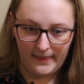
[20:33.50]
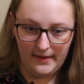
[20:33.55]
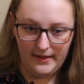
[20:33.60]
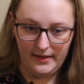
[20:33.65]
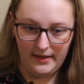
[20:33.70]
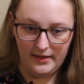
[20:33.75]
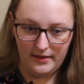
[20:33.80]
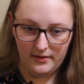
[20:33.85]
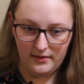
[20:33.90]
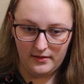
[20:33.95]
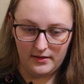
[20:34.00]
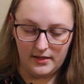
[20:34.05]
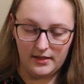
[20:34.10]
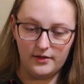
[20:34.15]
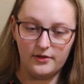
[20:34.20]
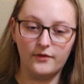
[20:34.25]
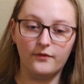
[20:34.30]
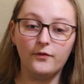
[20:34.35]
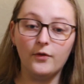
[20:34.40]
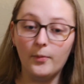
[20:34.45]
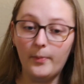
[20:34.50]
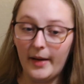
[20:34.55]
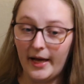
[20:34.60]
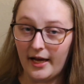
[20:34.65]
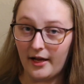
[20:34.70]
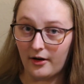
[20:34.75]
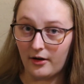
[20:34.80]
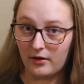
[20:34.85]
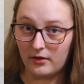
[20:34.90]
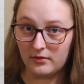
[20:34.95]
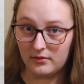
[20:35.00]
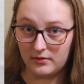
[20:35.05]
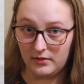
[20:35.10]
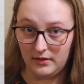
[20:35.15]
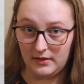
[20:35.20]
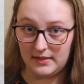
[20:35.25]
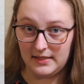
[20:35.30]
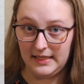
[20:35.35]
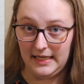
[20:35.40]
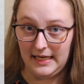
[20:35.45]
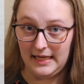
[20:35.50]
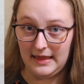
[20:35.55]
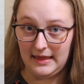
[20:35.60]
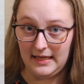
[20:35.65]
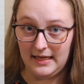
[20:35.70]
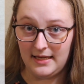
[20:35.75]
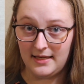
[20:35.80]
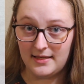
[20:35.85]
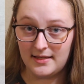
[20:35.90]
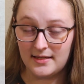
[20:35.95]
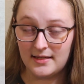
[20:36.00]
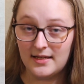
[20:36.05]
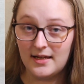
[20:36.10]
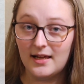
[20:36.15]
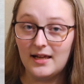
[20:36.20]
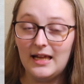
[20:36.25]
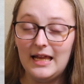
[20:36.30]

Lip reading: The full pattern looks like this.